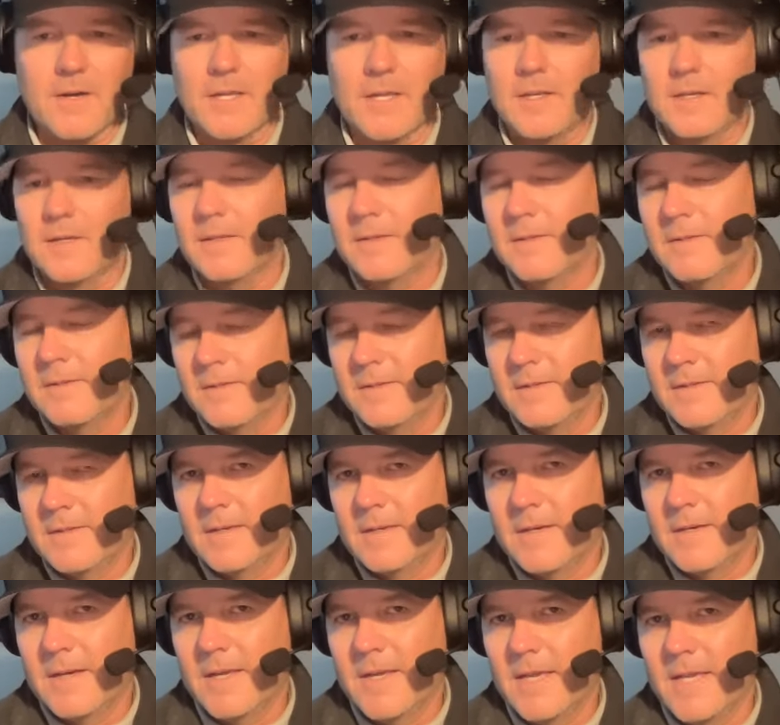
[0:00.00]
And
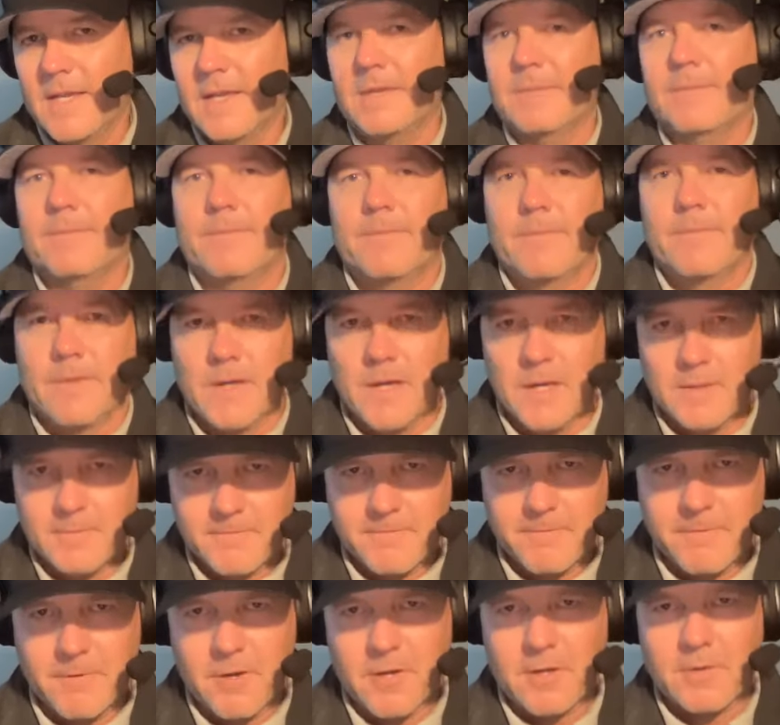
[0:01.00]
again, up
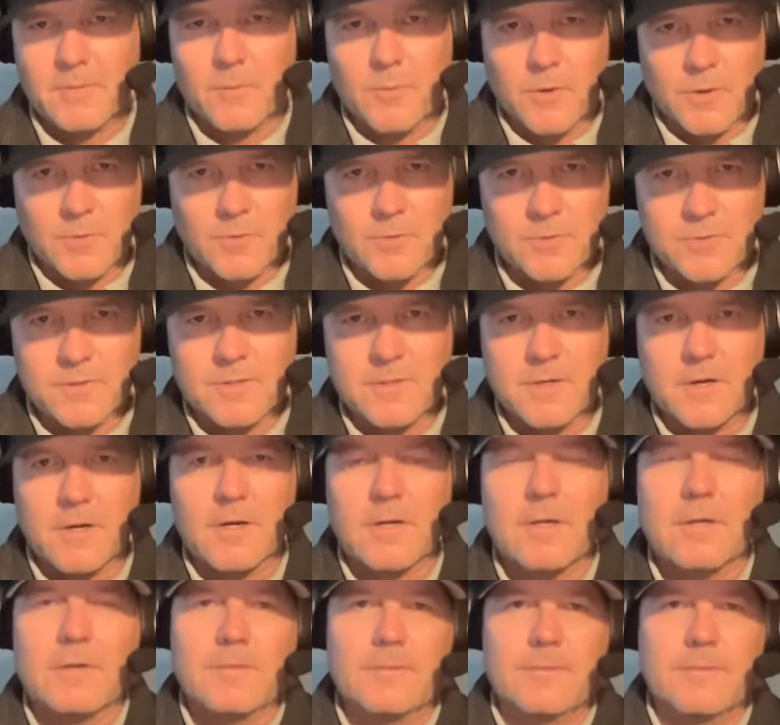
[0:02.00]
front where we'll
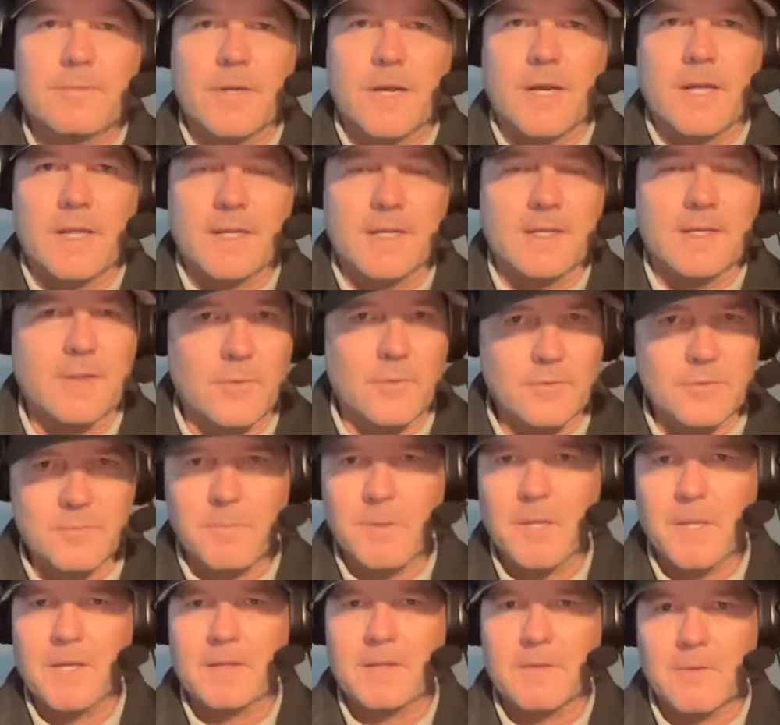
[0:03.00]
start, I think those
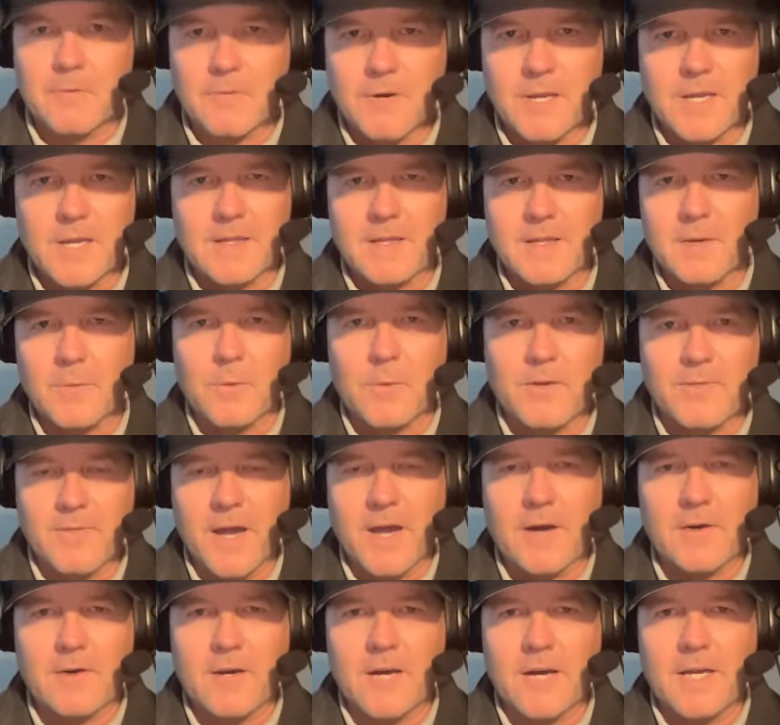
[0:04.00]
big 3 that we've
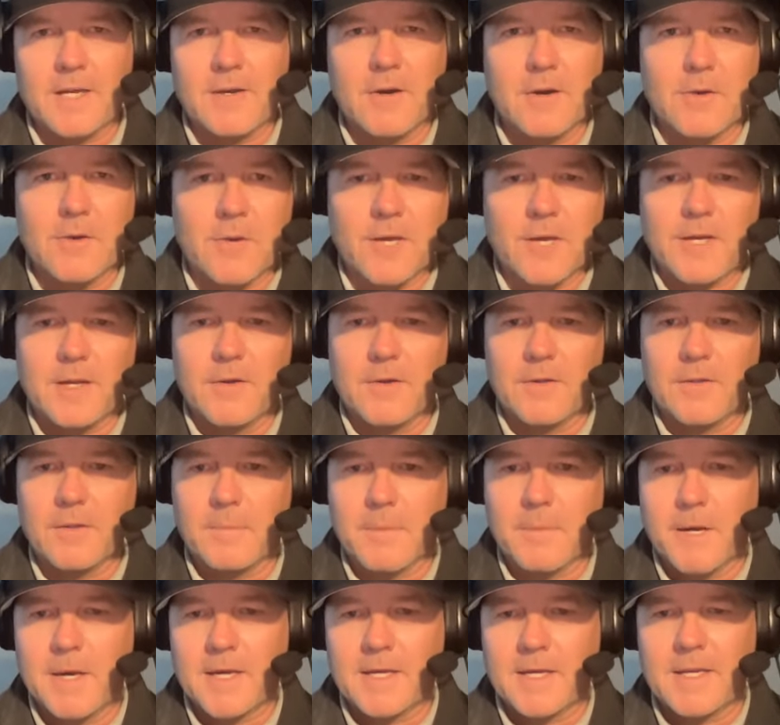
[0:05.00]
outlined already on the
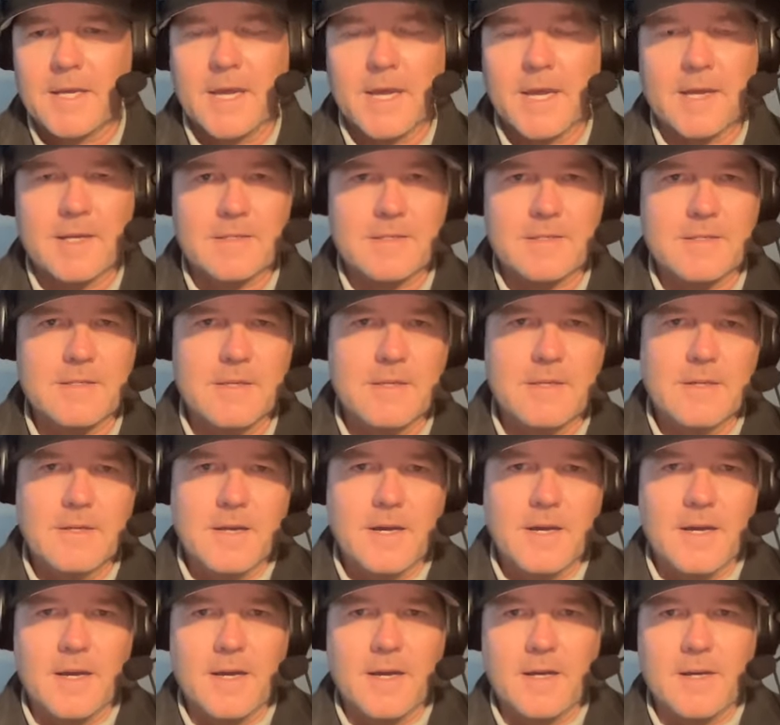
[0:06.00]
podcast
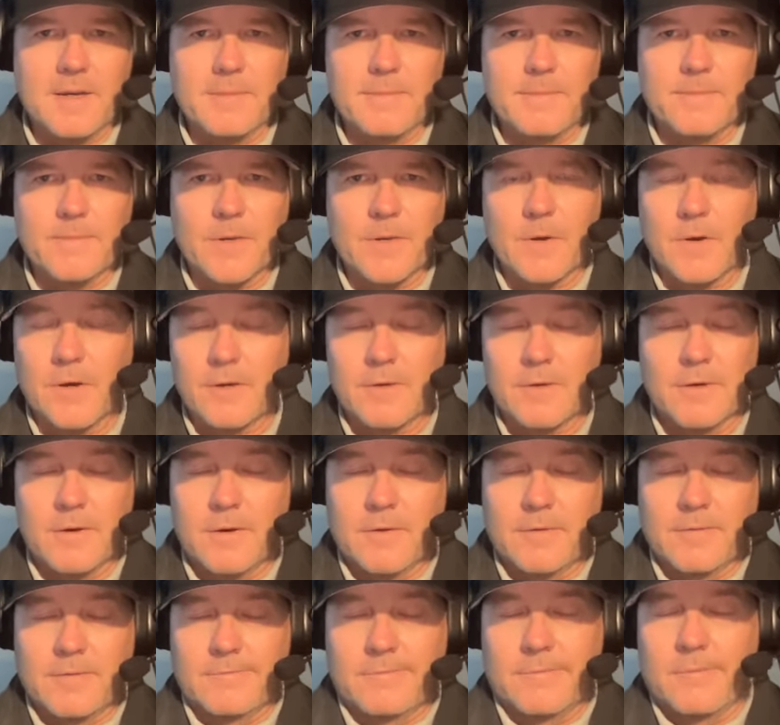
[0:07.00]

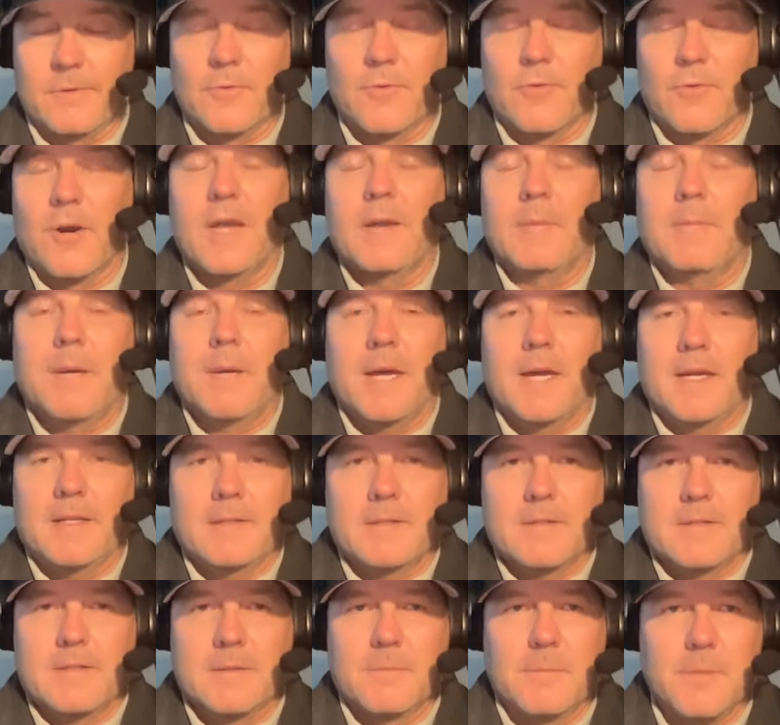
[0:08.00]
are great
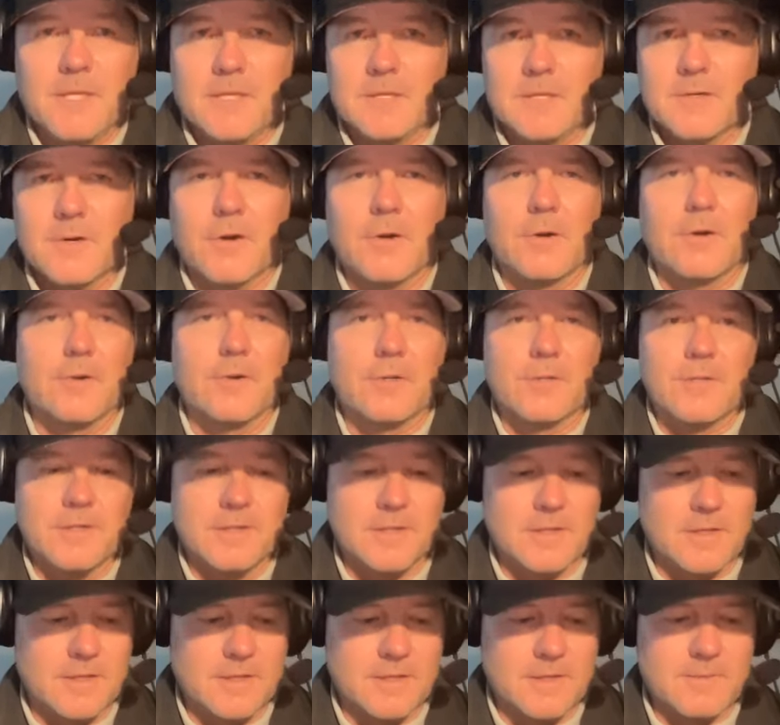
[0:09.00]
bets to be starters
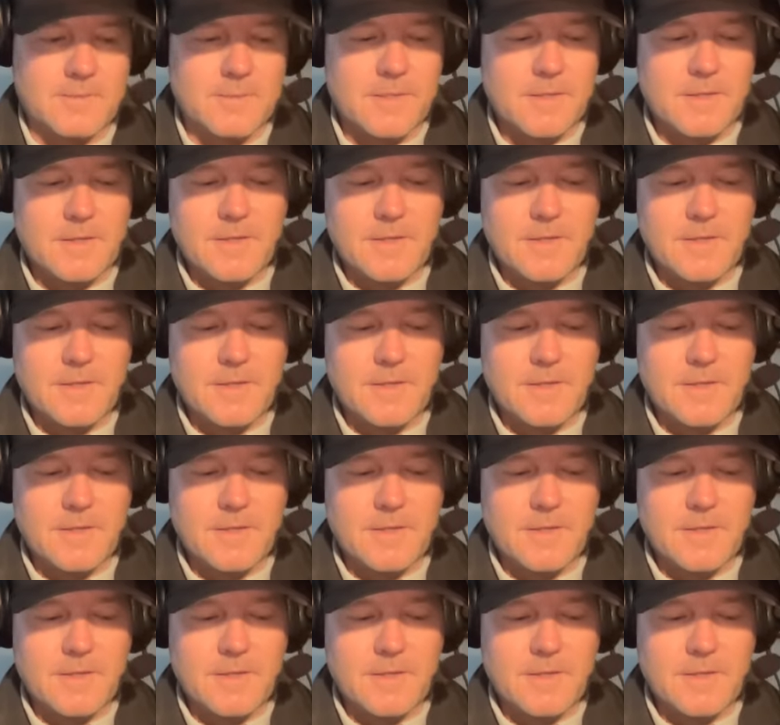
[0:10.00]
in the